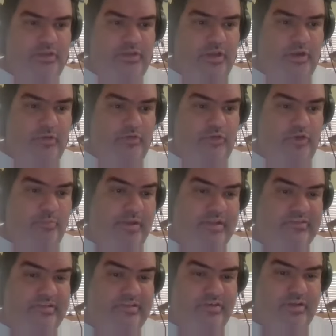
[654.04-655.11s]
you know, your
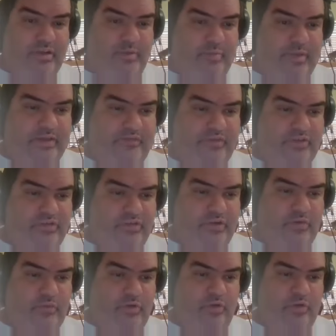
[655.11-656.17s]
best hitter coming back,
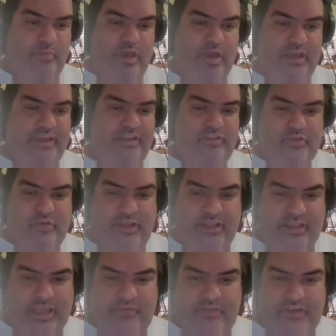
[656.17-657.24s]
Victoria Rodebaugh, hit
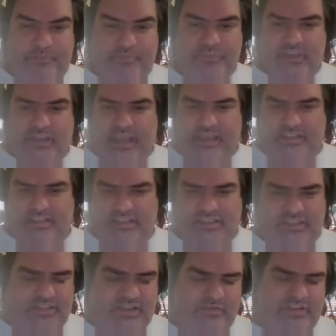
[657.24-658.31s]
311 last
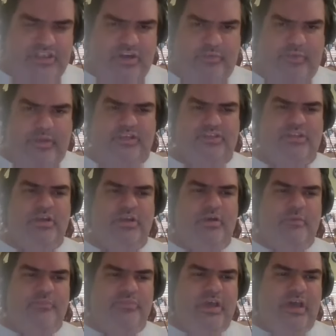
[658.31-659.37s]
season, 17 RBIs.
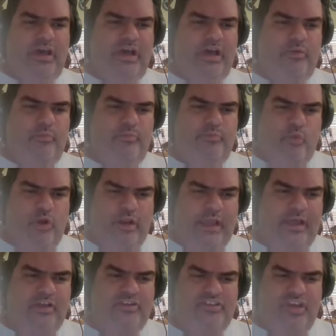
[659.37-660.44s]

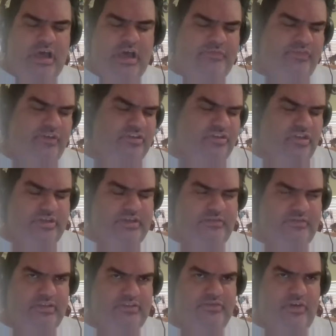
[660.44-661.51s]
How is offense
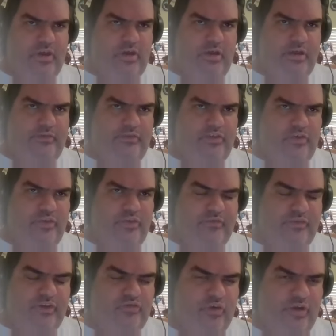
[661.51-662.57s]
looking this fall, do you
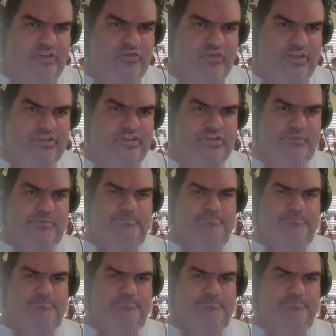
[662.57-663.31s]
think, for 2022?